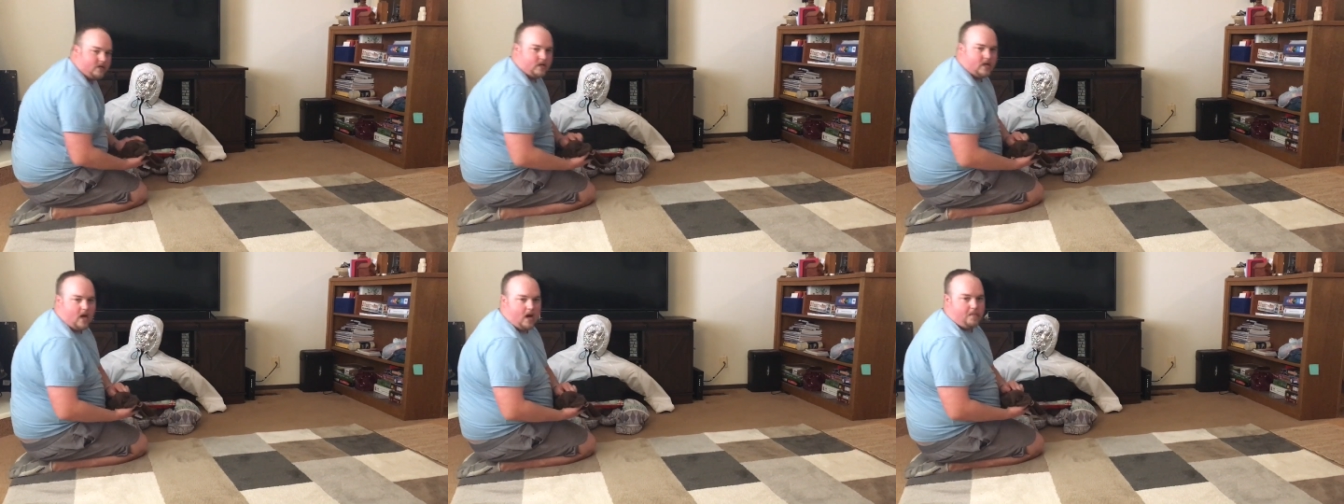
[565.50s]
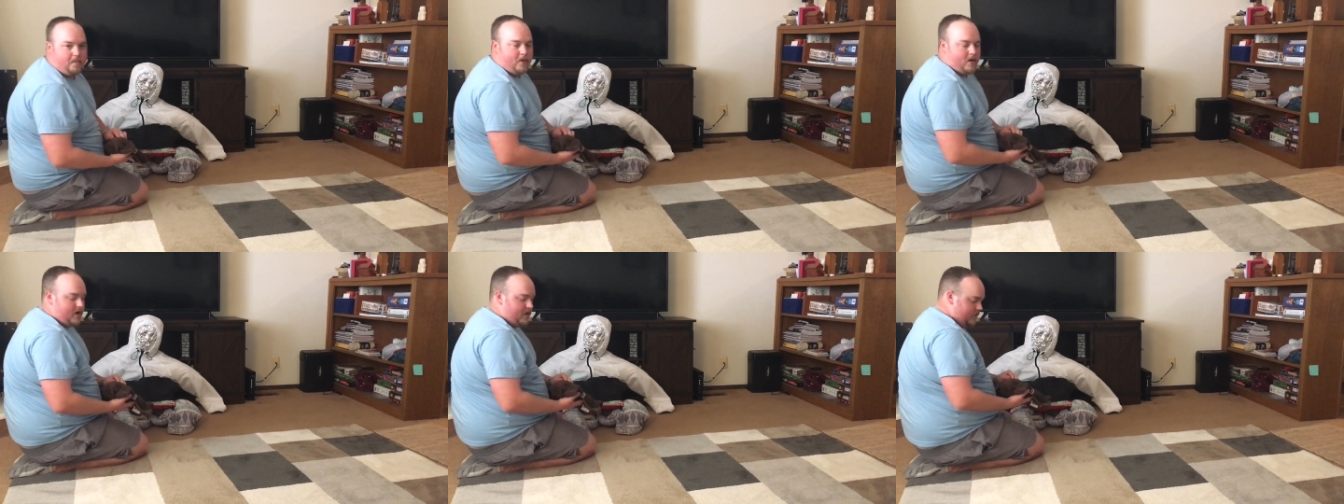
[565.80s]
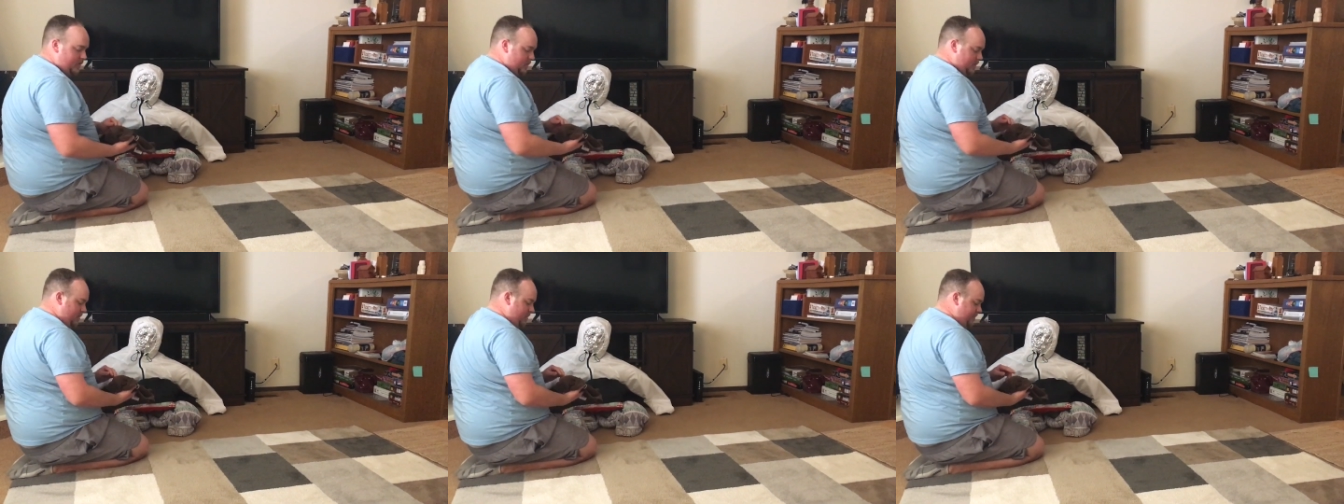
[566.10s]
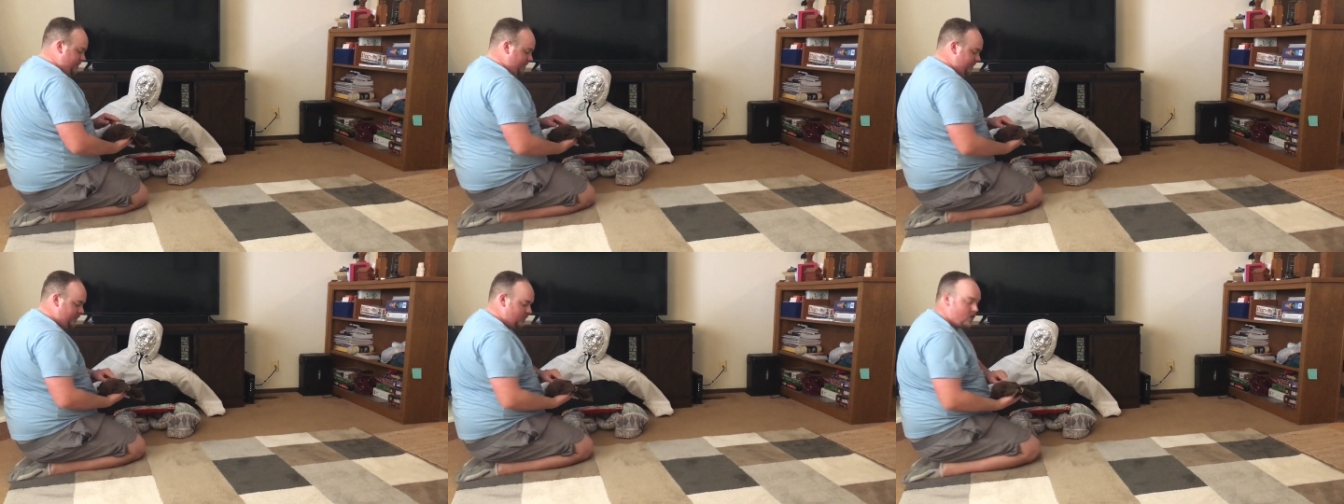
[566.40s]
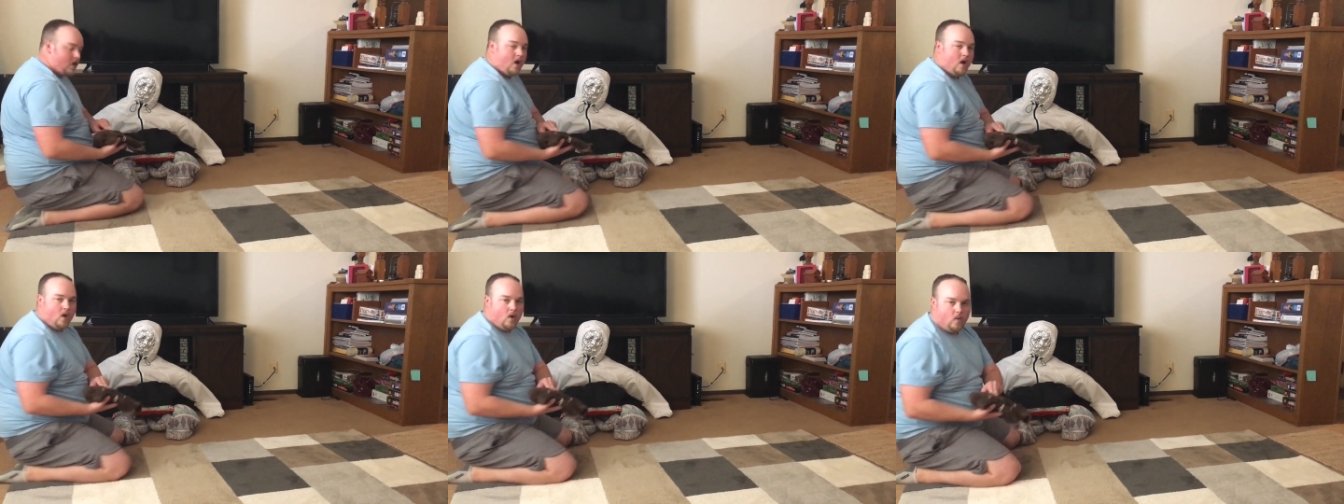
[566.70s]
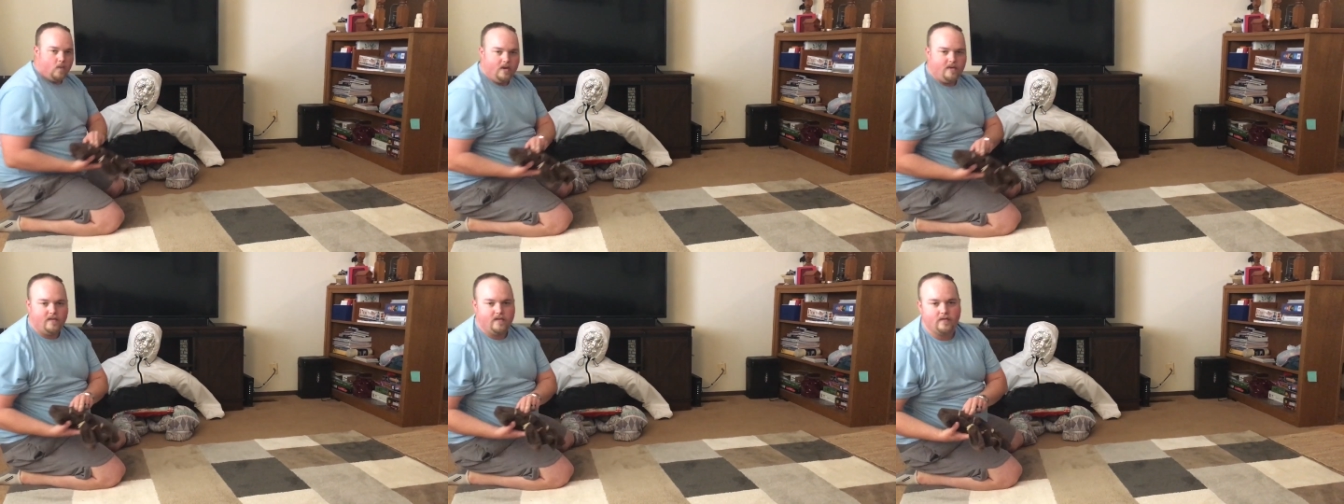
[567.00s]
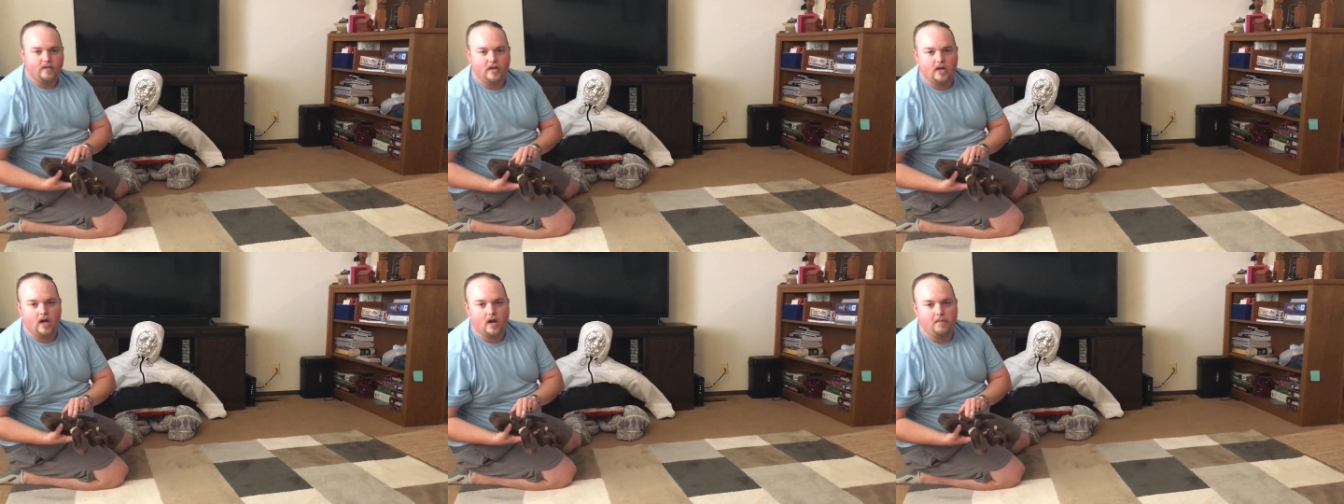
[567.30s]
not breathing. We
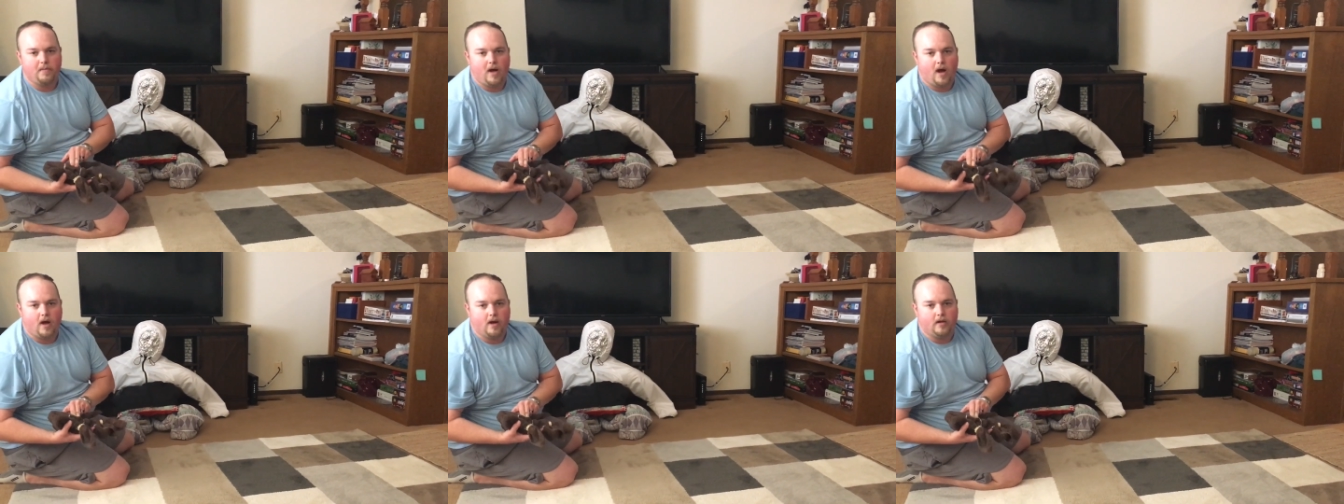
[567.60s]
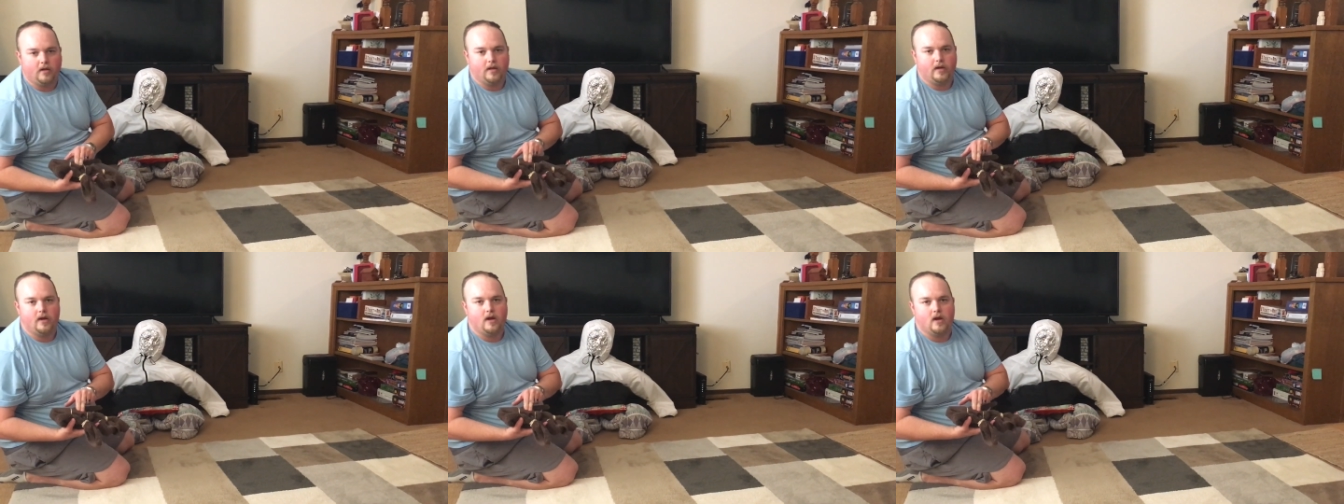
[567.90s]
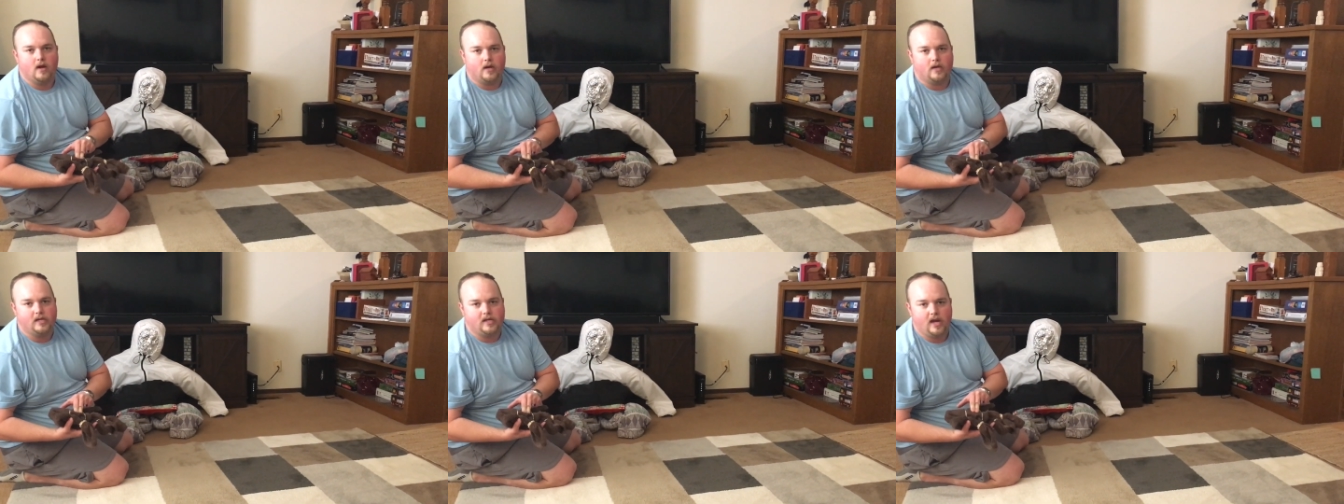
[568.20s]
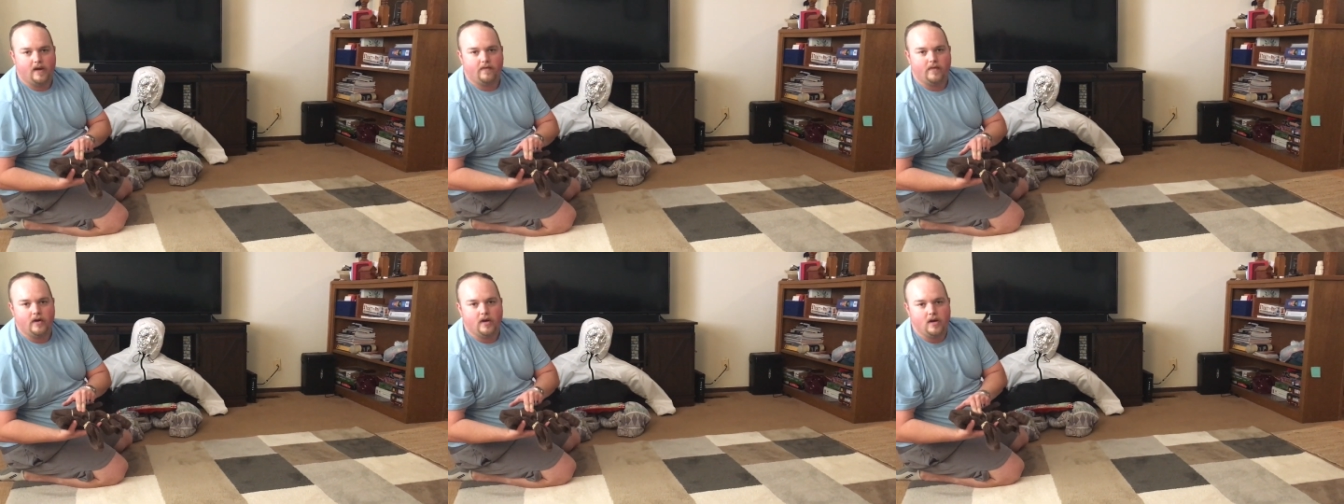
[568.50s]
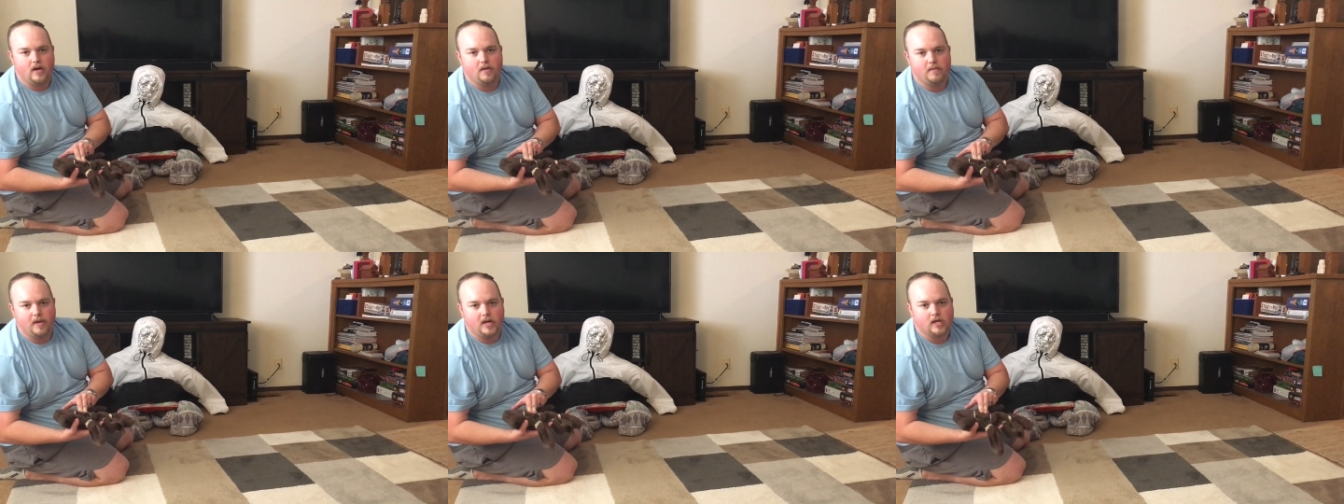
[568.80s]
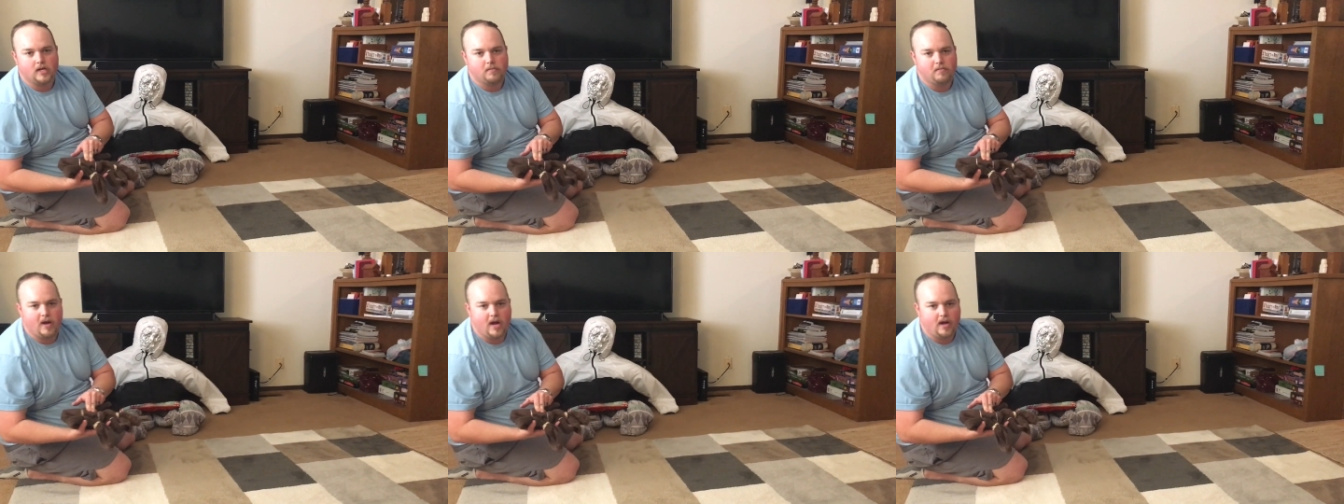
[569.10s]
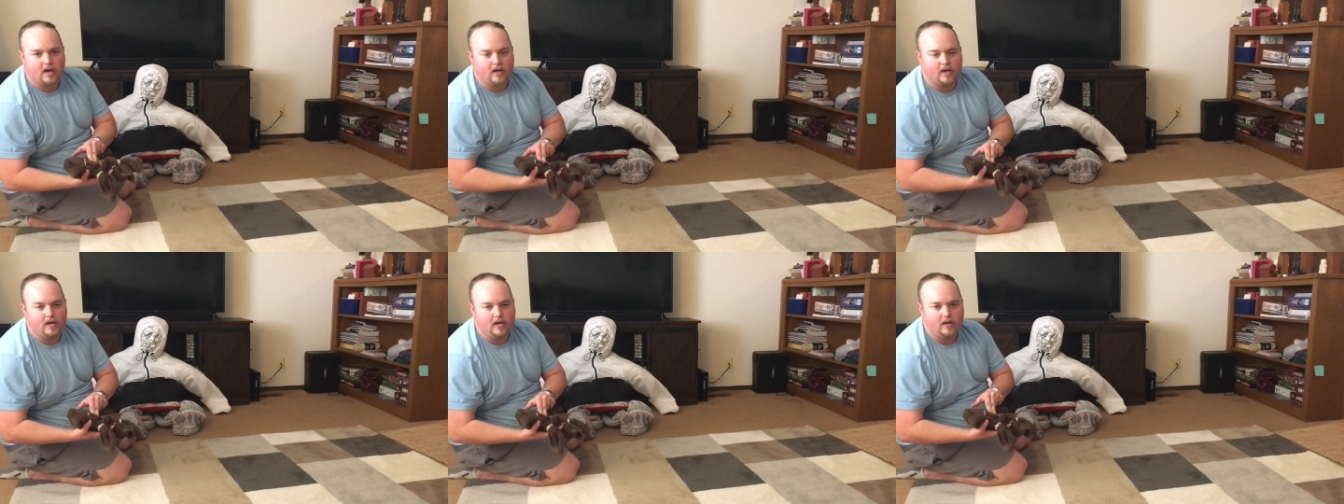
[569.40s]
even got a bottle in here because every EMS
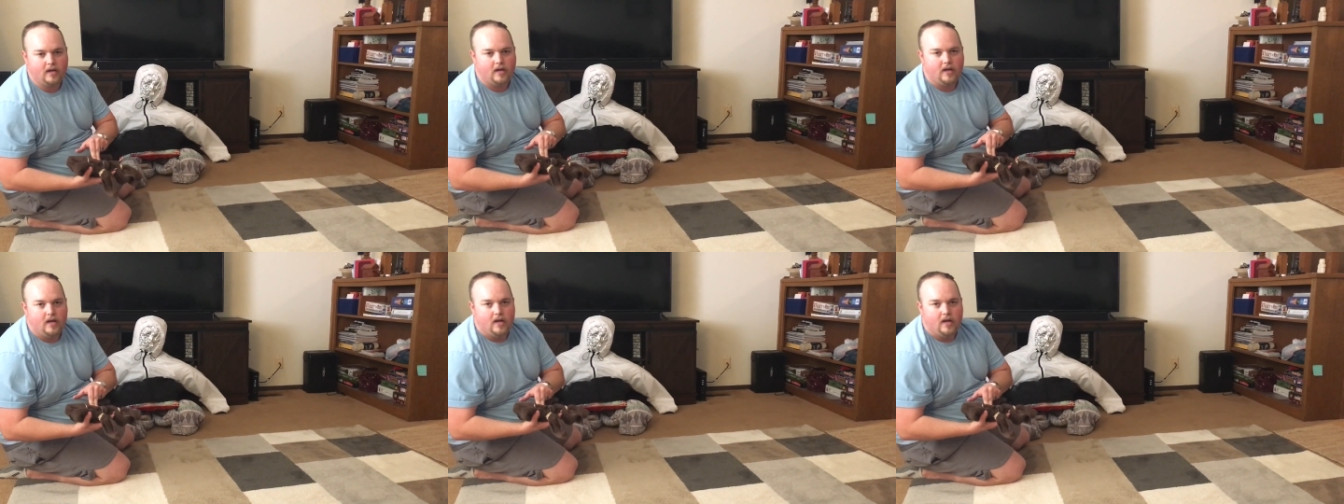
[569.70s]
mannequin